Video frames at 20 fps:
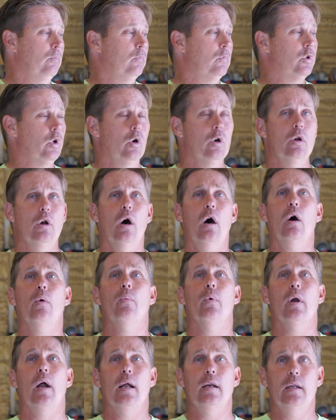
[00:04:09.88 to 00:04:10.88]
turn it on
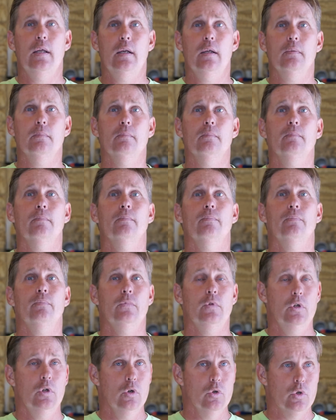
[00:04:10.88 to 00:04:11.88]
when I need it,
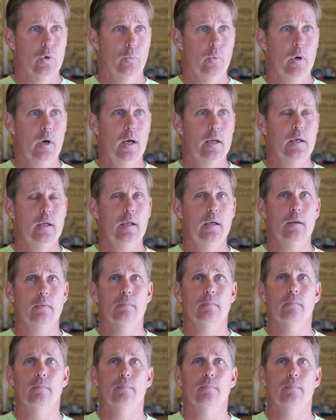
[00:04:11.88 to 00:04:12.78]
use it when I need it,